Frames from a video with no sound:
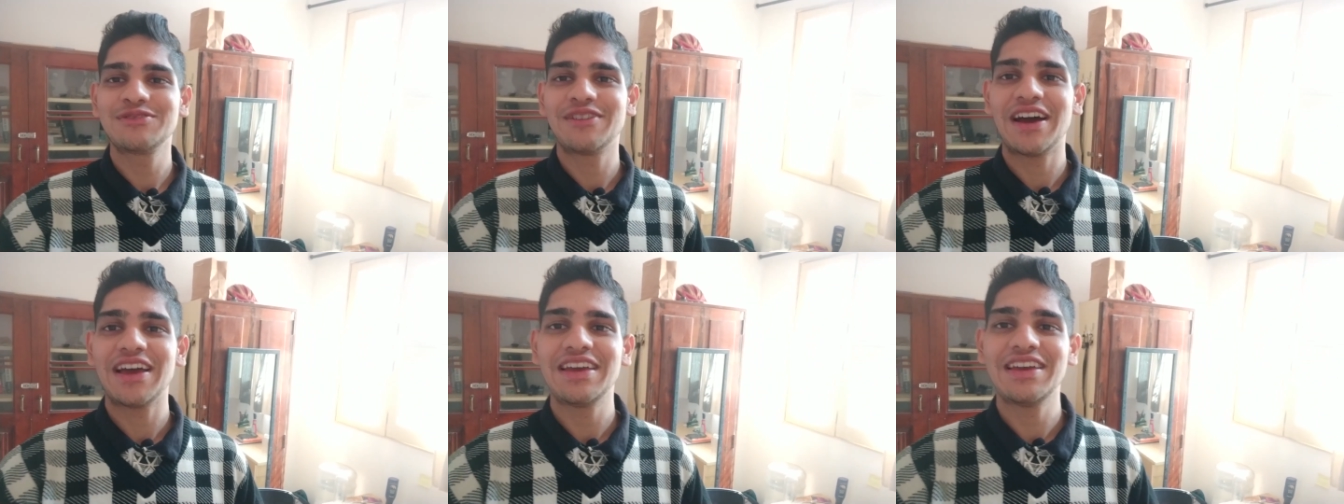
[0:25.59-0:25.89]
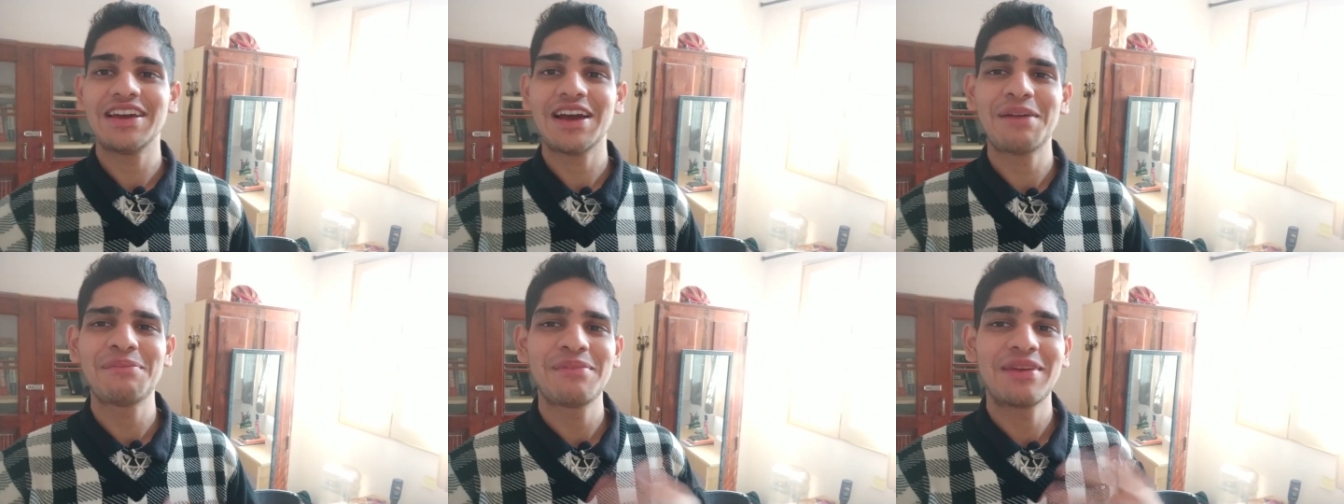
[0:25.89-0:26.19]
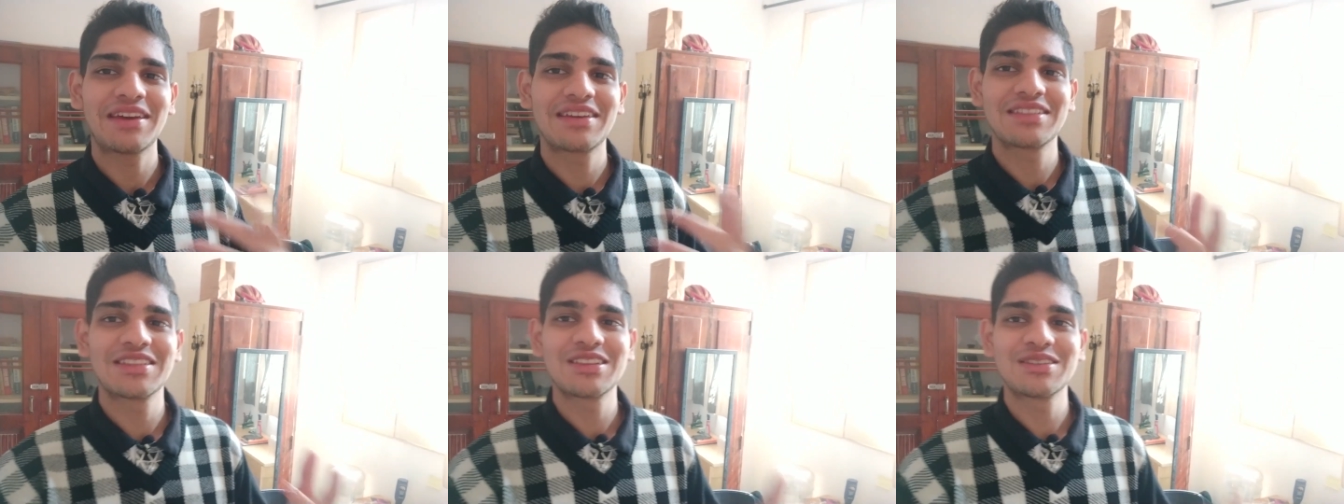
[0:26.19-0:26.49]
why I'm
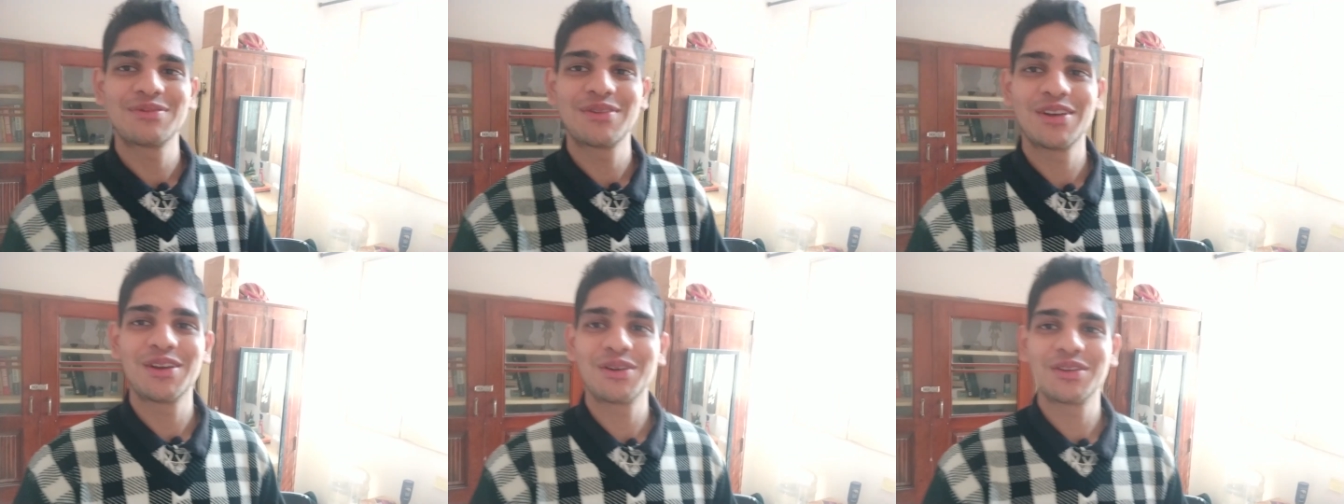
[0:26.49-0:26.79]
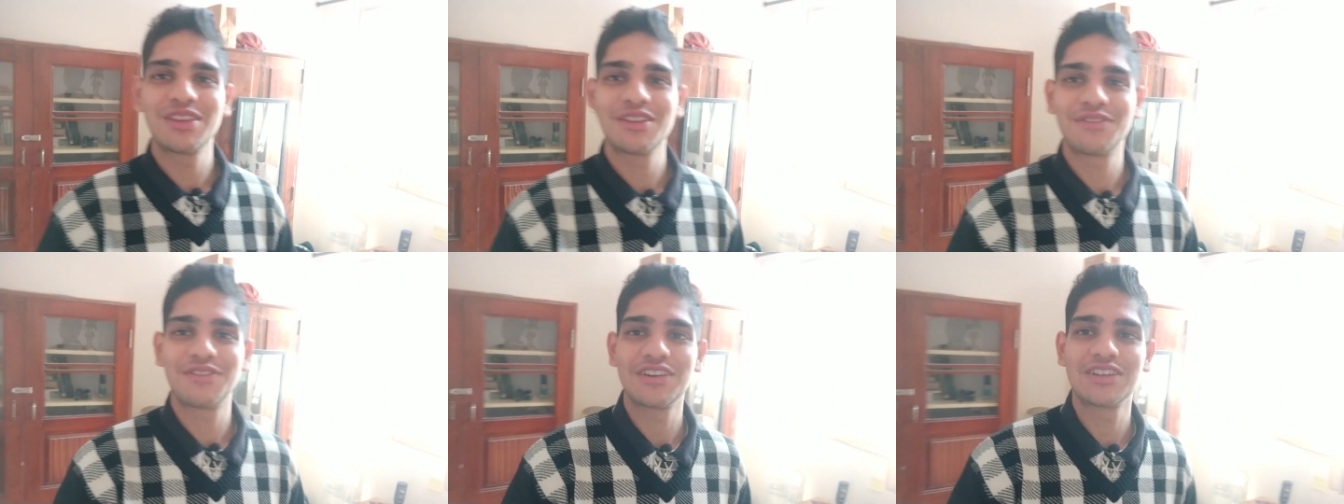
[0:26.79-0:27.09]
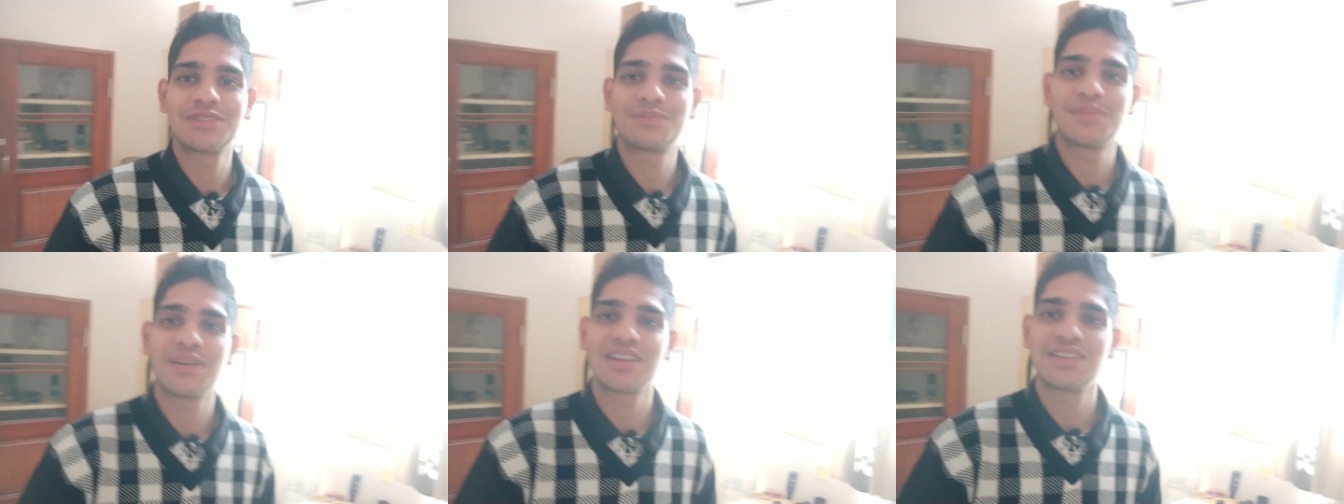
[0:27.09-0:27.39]
making this video in the
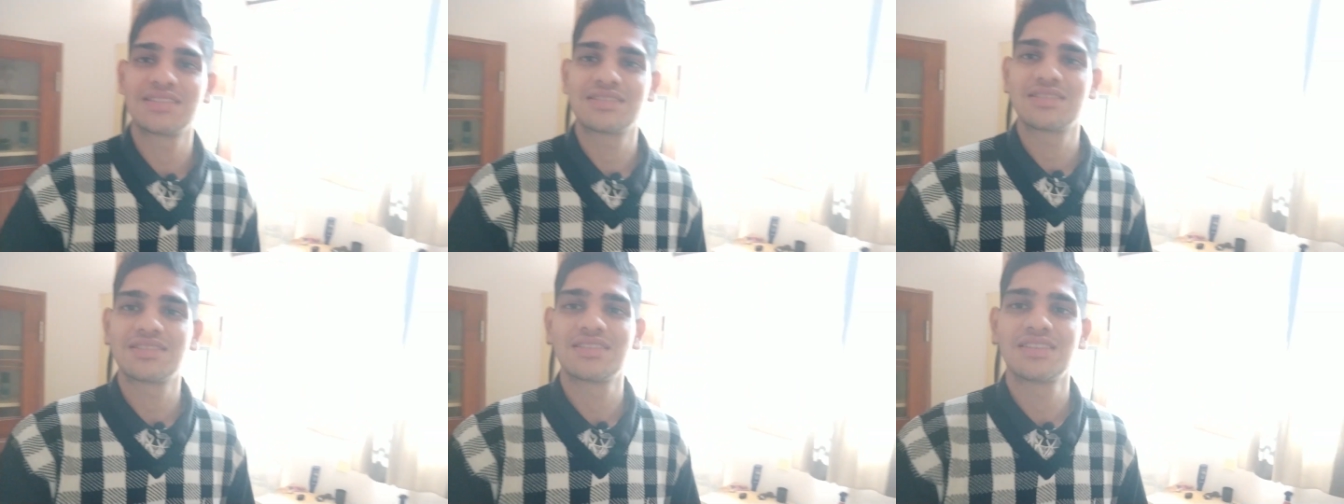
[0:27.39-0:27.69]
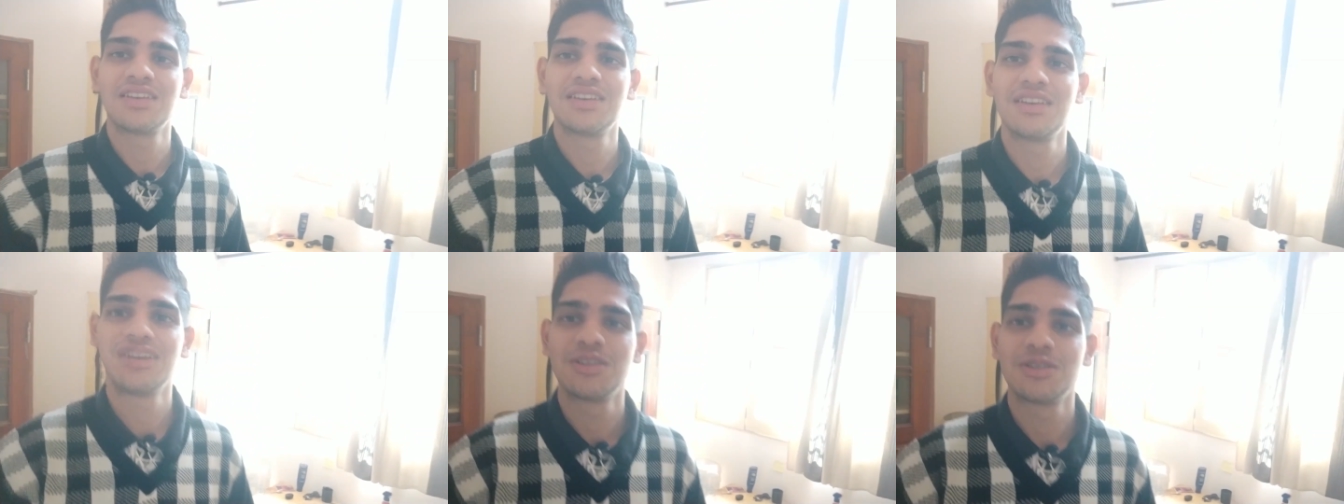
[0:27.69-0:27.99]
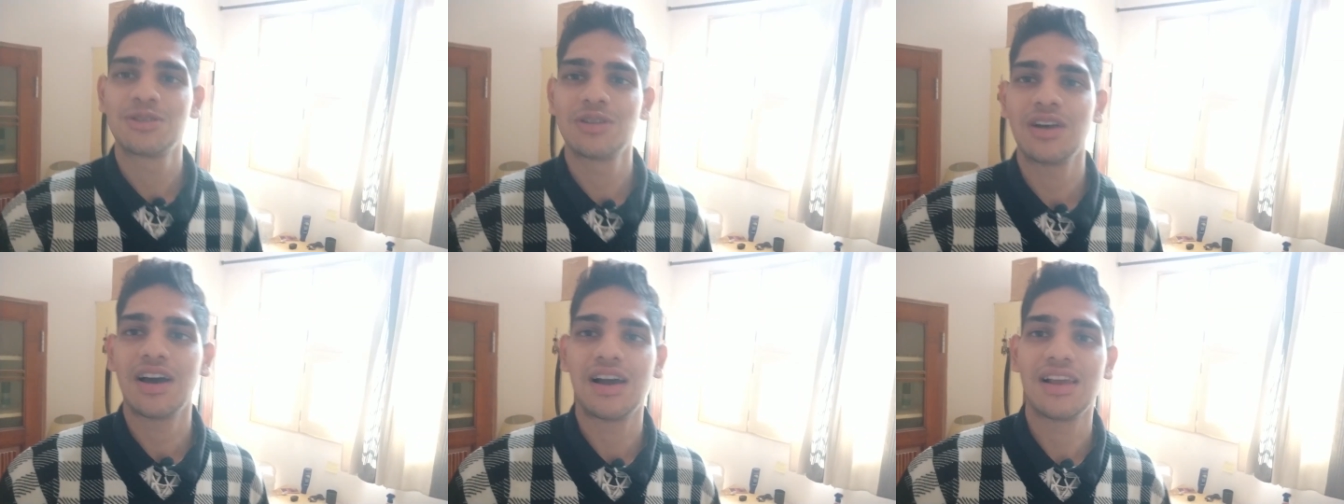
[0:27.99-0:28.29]
first place.
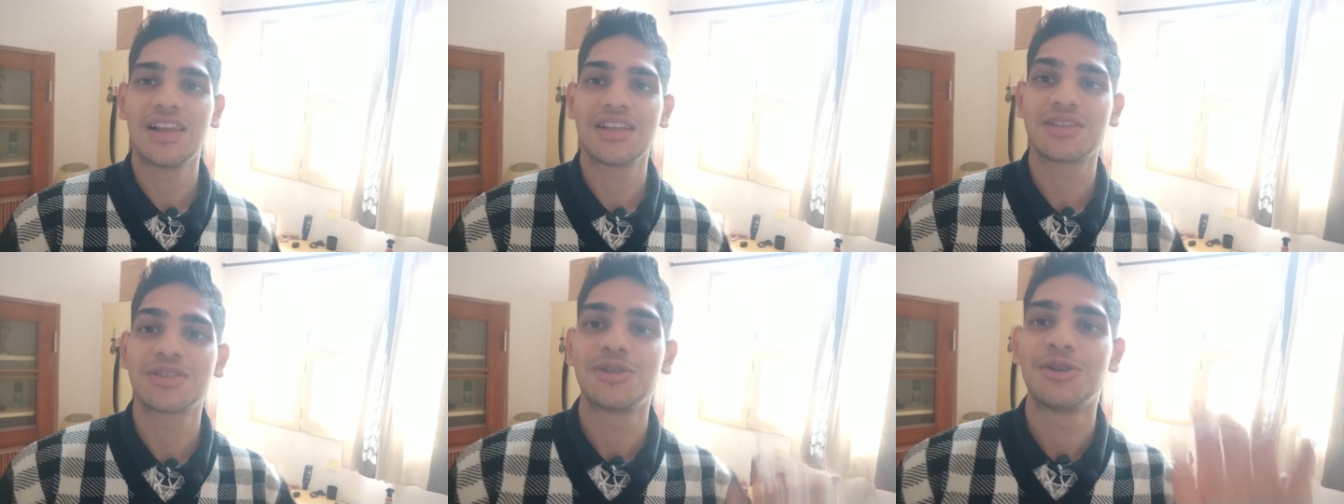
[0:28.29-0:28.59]
So yeah, let's